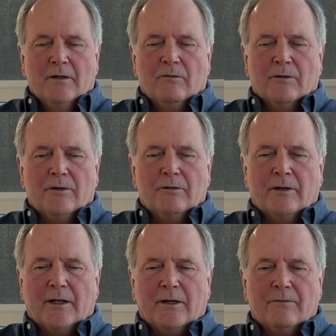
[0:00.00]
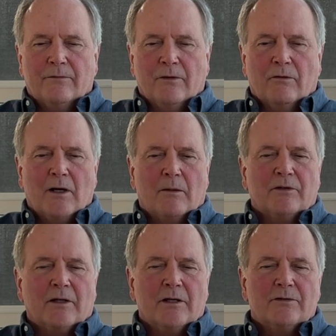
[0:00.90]
where you have no
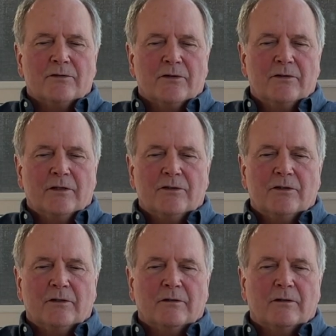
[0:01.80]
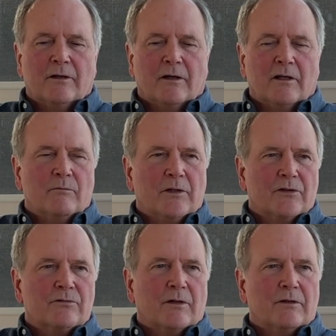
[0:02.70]
obligations to teaching and
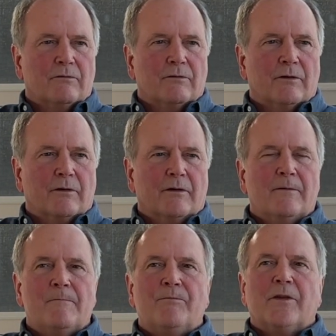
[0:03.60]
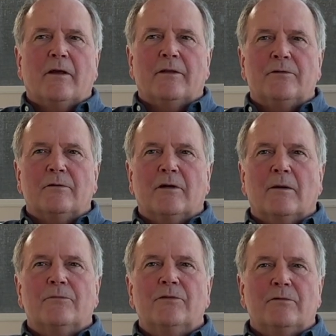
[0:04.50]
administrative work. And then you
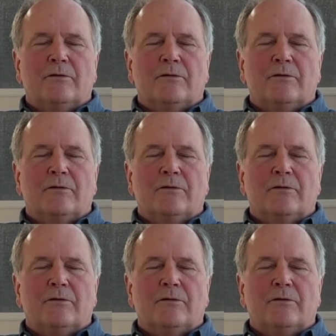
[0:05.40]
come to a